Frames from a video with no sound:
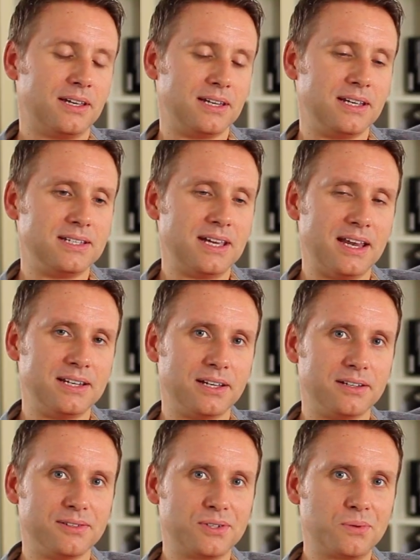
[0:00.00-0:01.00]

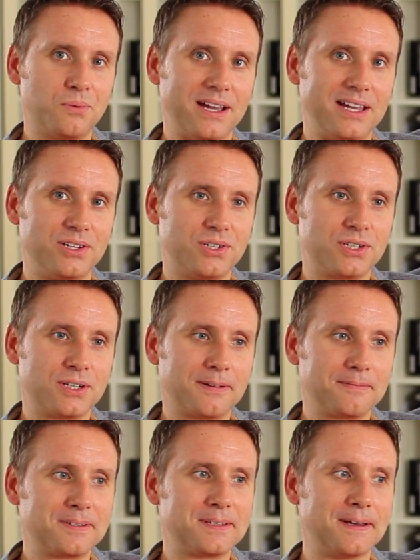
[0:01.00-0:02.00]
Nintendo Switch.
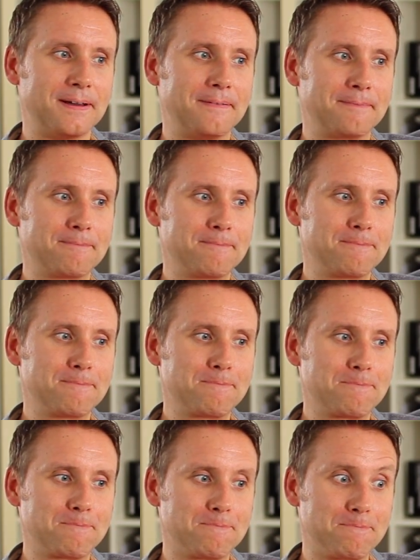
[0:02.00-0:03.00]
So
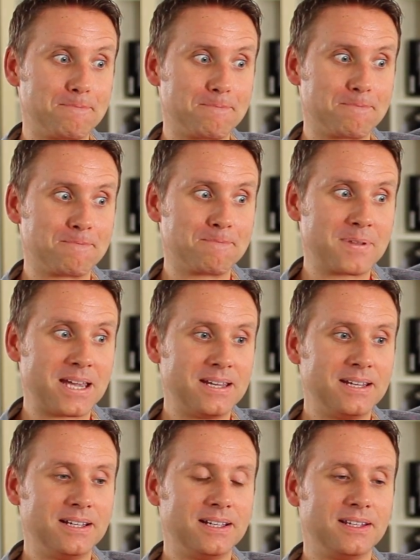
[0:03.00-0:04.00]

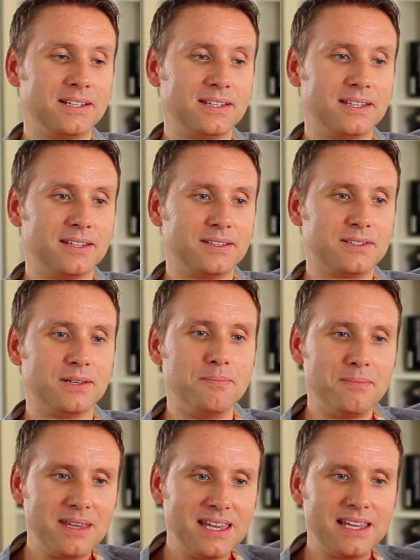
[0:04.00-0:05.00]
to
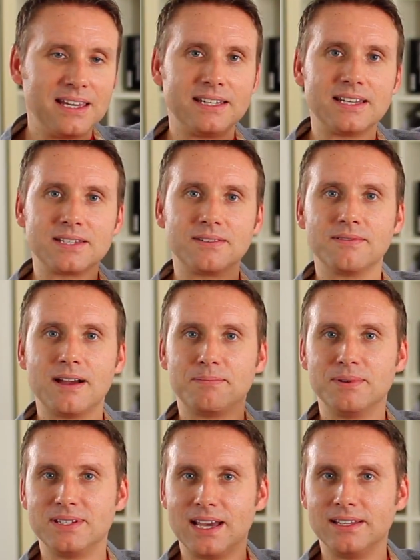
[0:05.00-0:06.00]
me, it doesn't
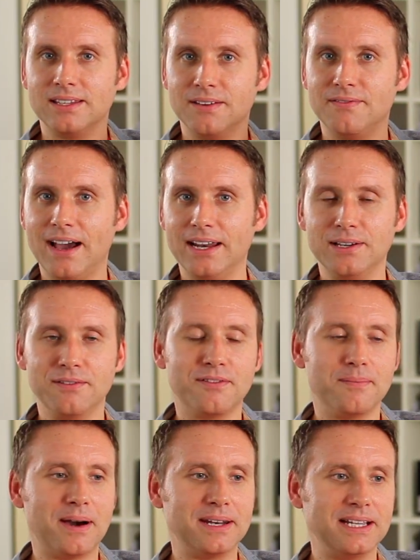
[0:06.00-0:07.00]
represent the value for
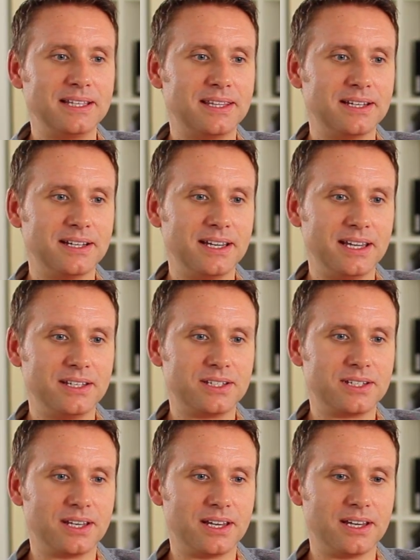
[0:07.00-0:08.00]
money that
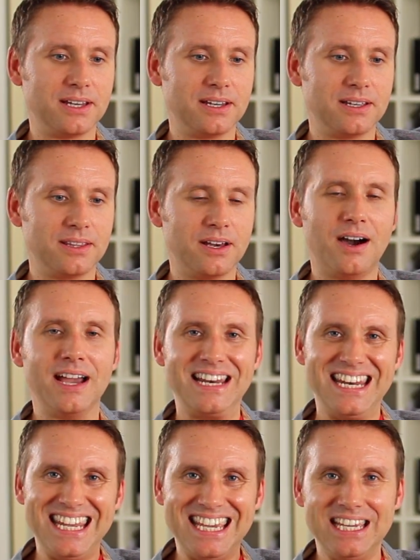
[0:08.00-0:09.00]
I
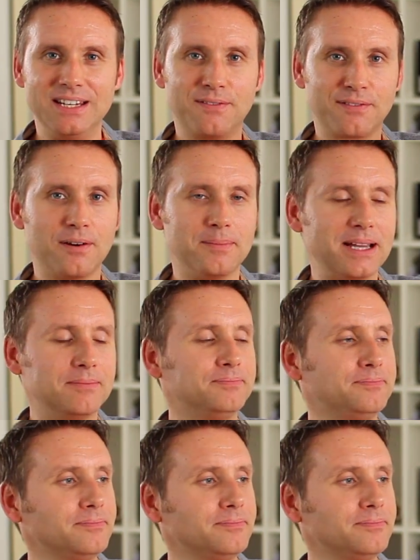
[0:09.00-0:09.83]
need from it.